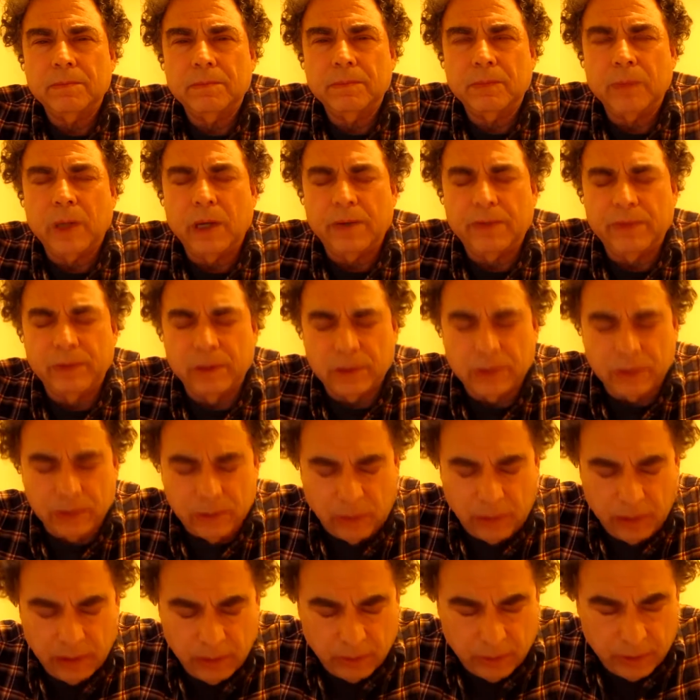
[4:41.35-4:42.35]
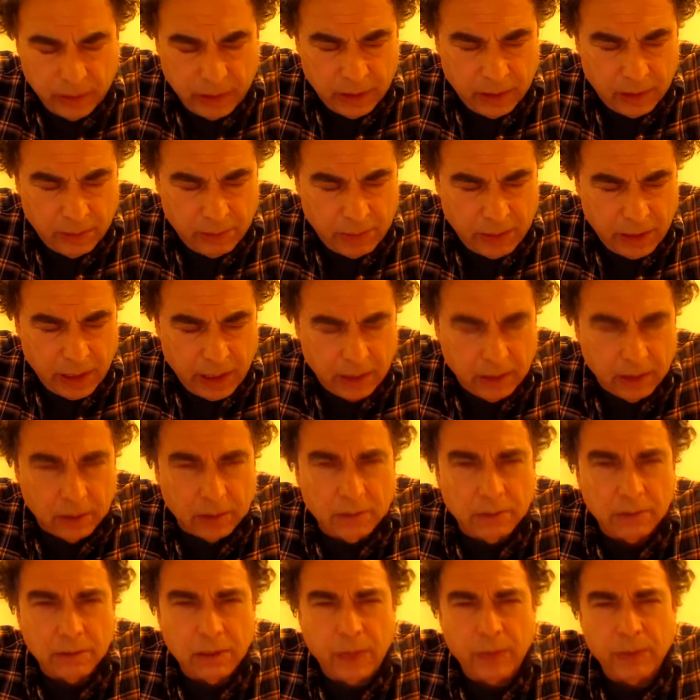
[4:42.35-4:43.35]
When I first started learning the
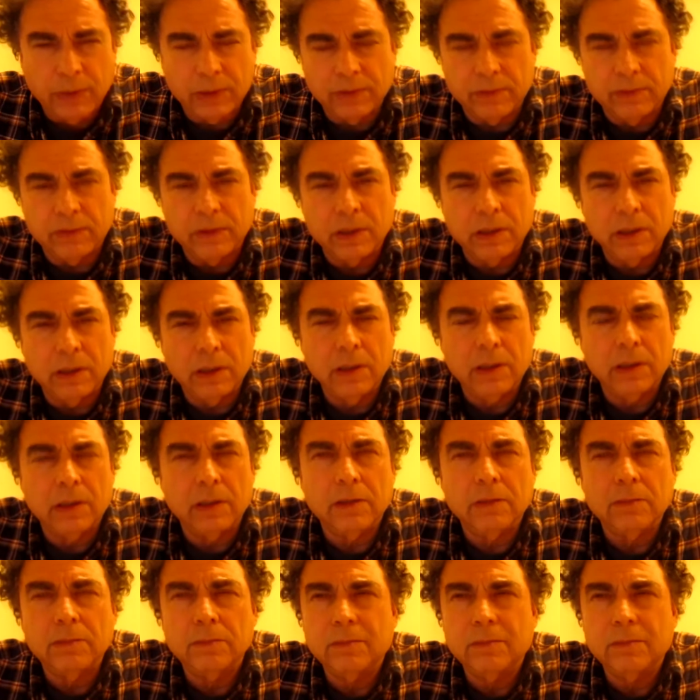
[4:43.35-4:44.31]
piano, I wasn't very good.